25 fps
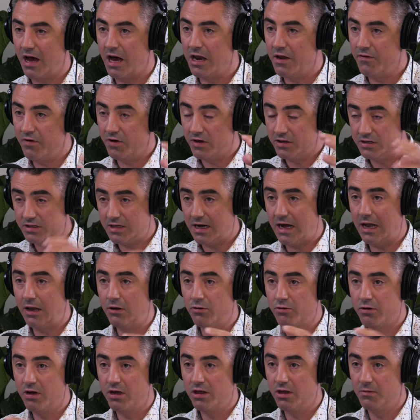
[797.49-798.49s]
And if you can
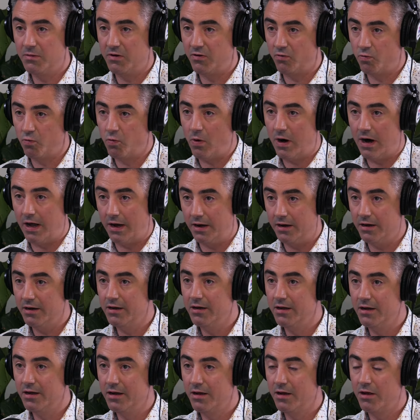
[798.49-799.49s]
start looking them as
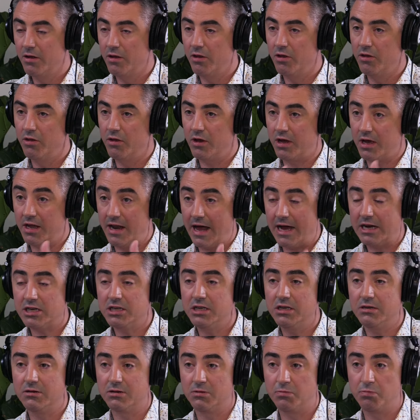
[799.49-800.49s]
one, it can
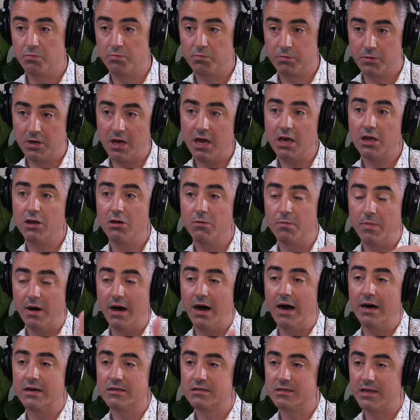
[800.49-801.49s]
actually kick you
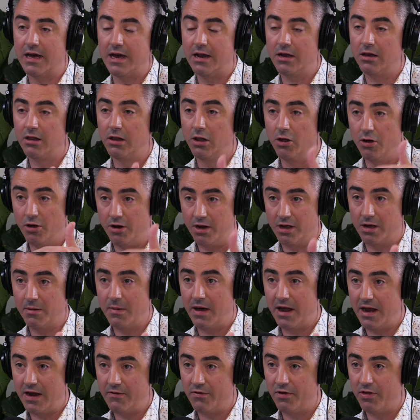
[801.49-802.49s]
past that learning
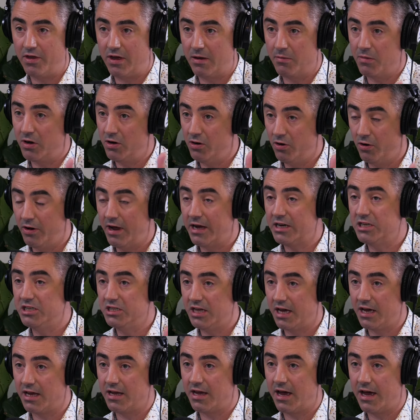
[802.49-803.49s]
about everything but not
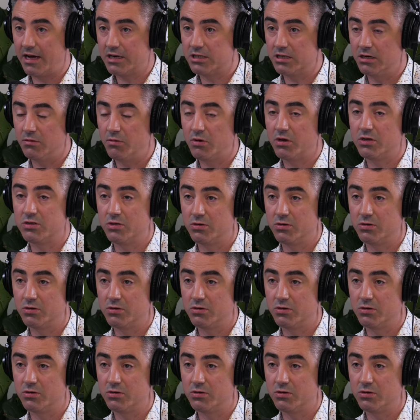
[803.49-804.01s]
actually taking action.